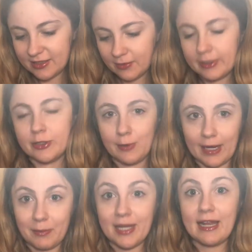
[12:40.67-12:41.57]
so we do
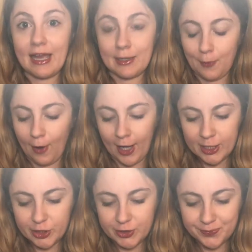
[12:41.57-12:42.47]
recommend hand
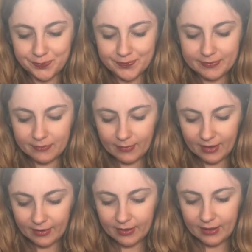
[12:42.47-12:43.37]
wash.
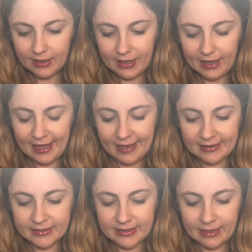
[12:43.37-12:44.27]

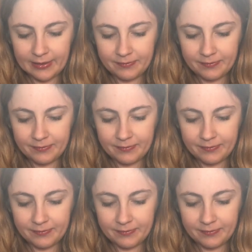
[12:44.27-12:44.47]
And